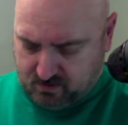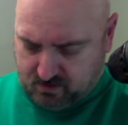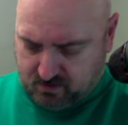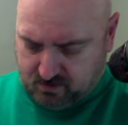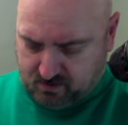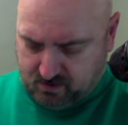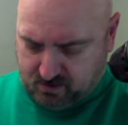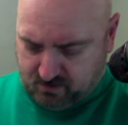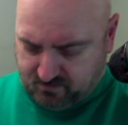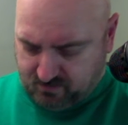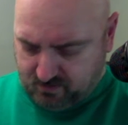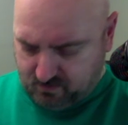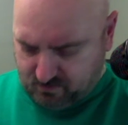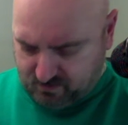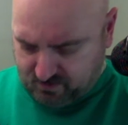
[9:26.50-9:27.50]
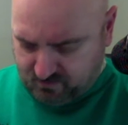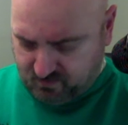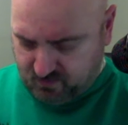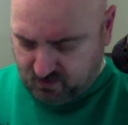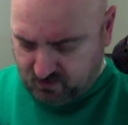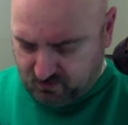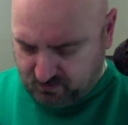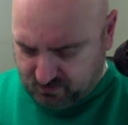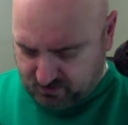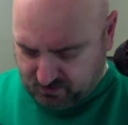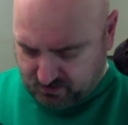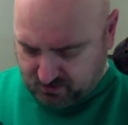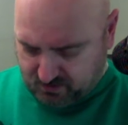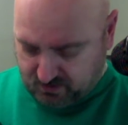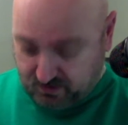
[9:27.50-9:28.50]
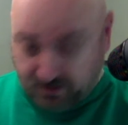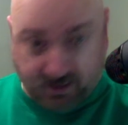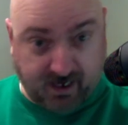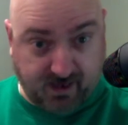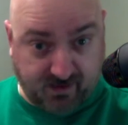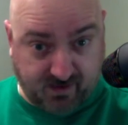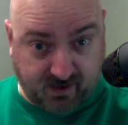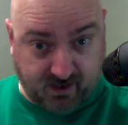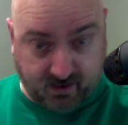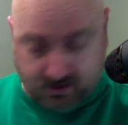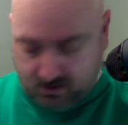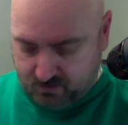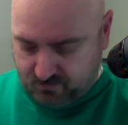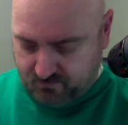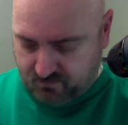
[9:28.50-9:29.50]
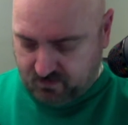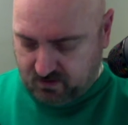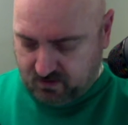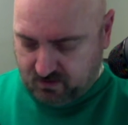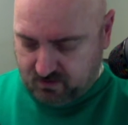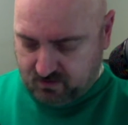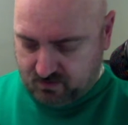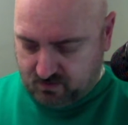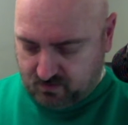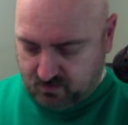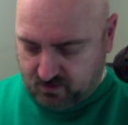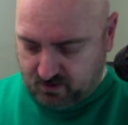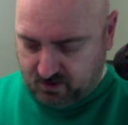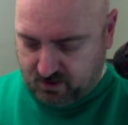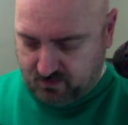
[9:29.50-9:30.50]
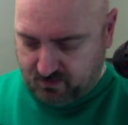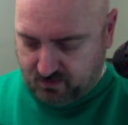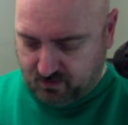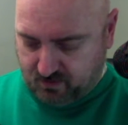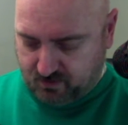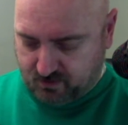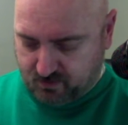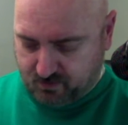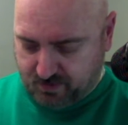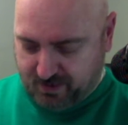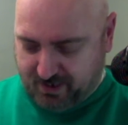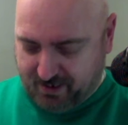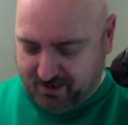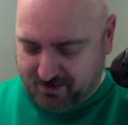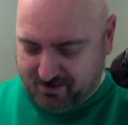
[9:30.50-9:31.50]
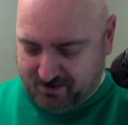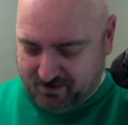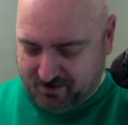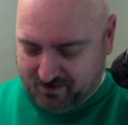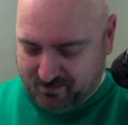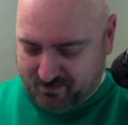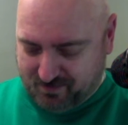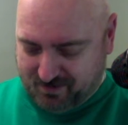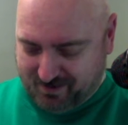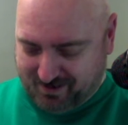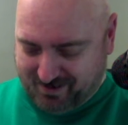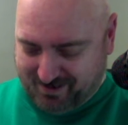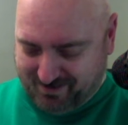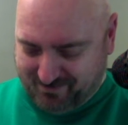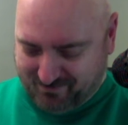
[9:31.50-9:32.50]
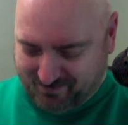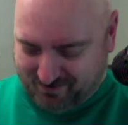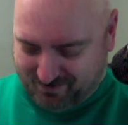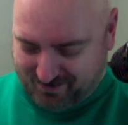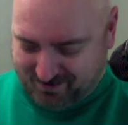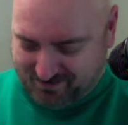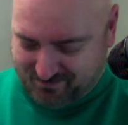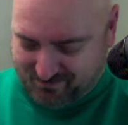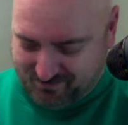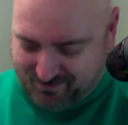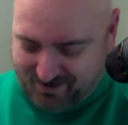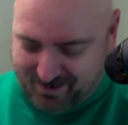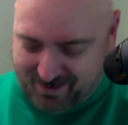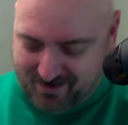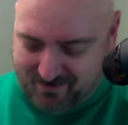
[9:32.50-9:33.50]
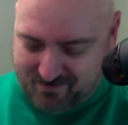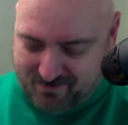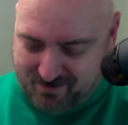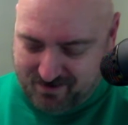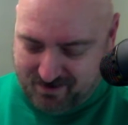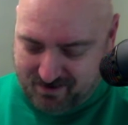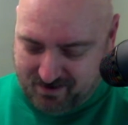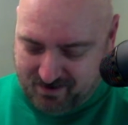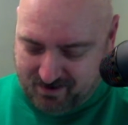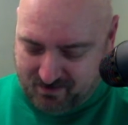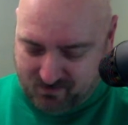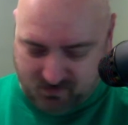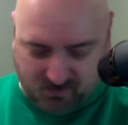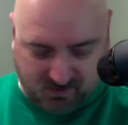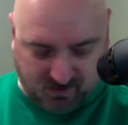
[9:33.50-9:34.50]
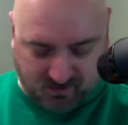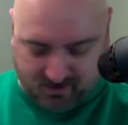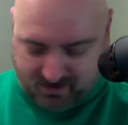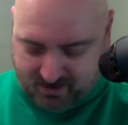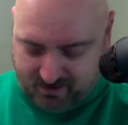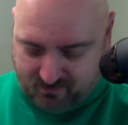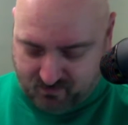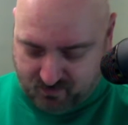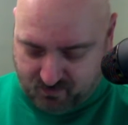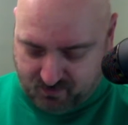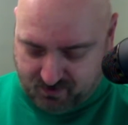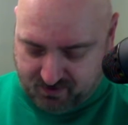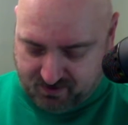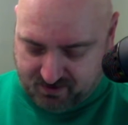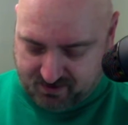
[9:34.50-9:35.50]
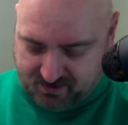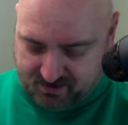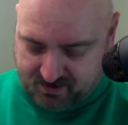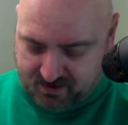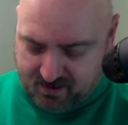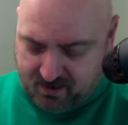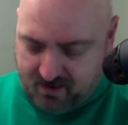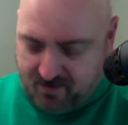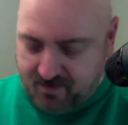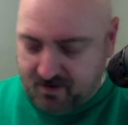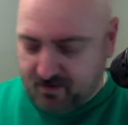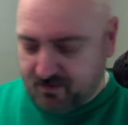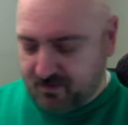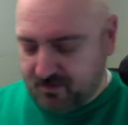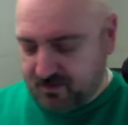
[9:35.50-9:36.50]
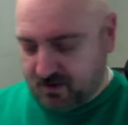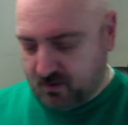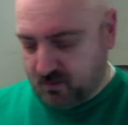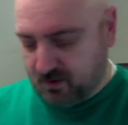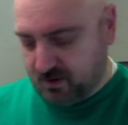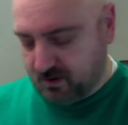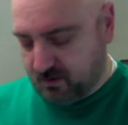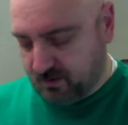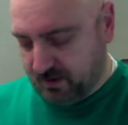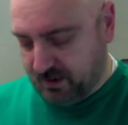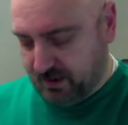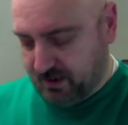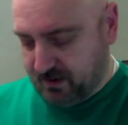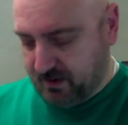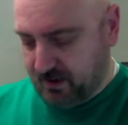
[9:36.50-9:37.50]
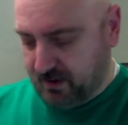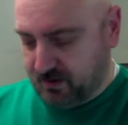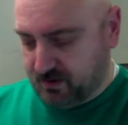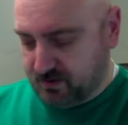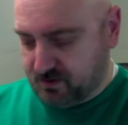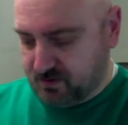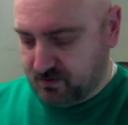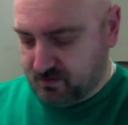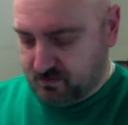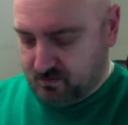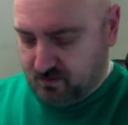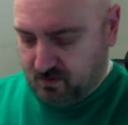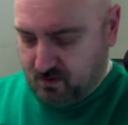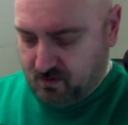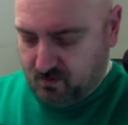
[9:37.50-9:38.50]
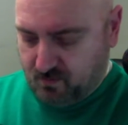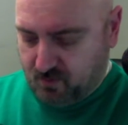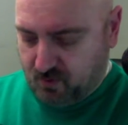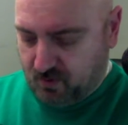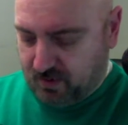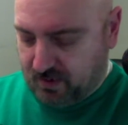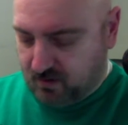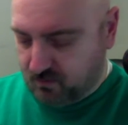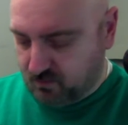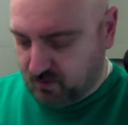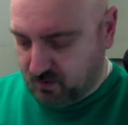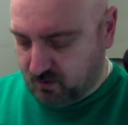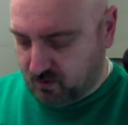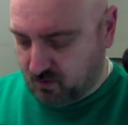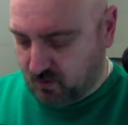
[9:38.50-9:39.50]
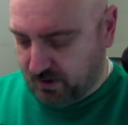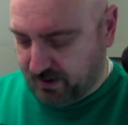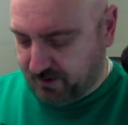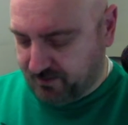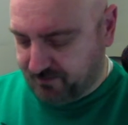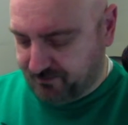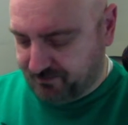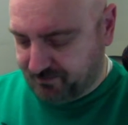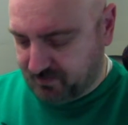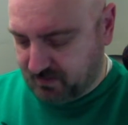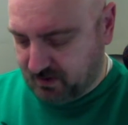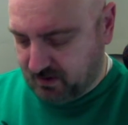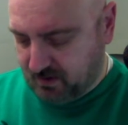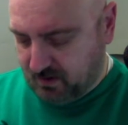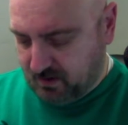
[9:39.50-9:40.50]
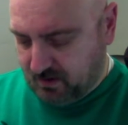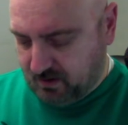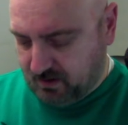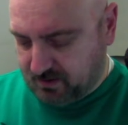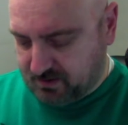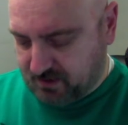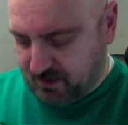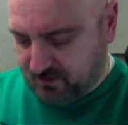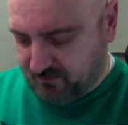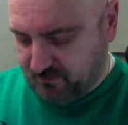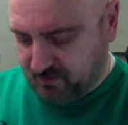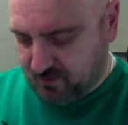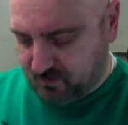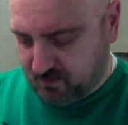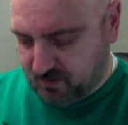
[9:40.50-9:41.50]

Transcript: heavier than most, I think. So I'm going to keep the larger band on mine for at least for now. And we'll go ahead and we'll put this in. And the other thing that I want to go ahead and just pull out real quick, aside from